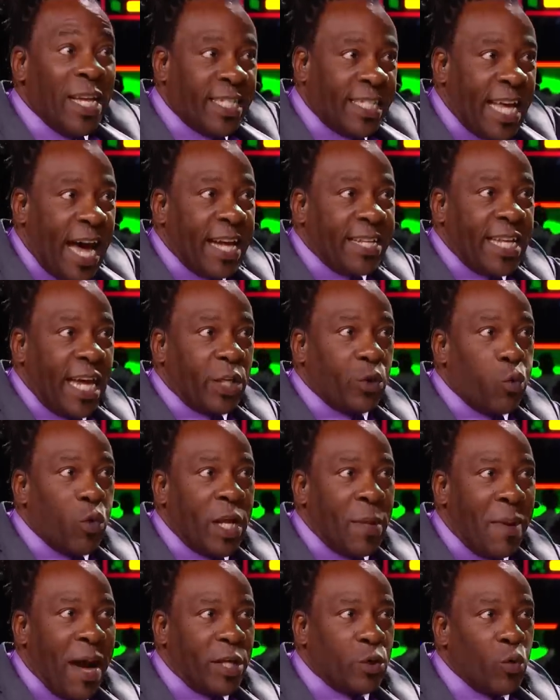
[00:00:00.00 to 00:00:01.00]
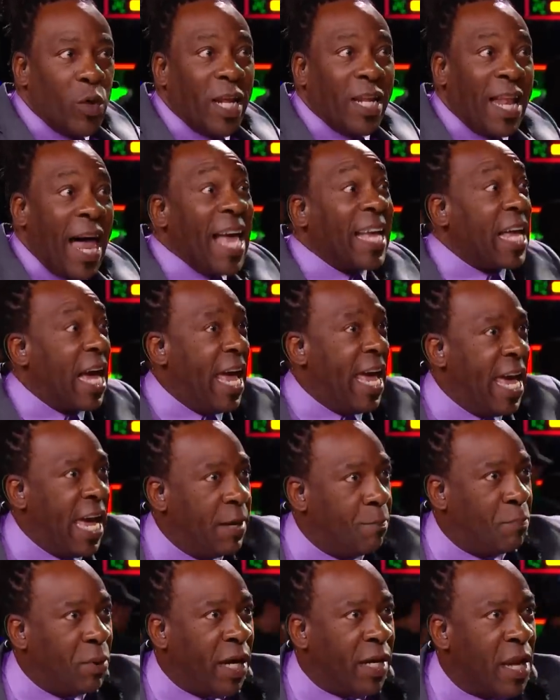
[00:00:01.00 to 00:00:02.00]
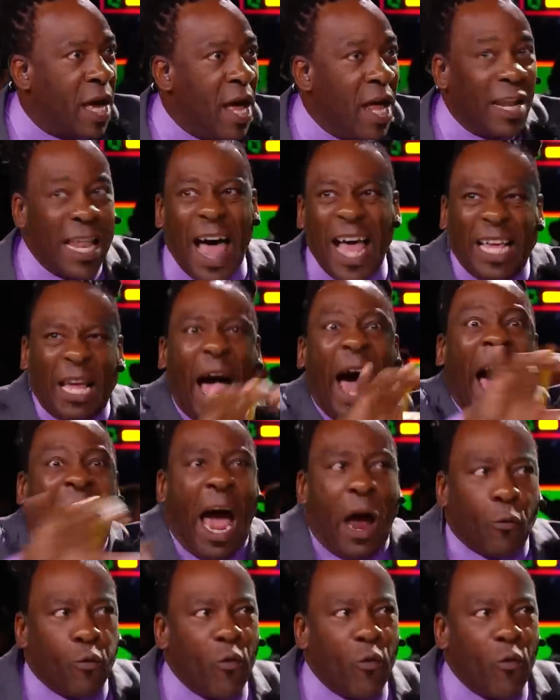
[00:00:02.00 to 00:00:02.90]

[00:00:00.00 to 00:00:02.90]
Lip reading: inside that 20 by 20, like a headbutt, like eye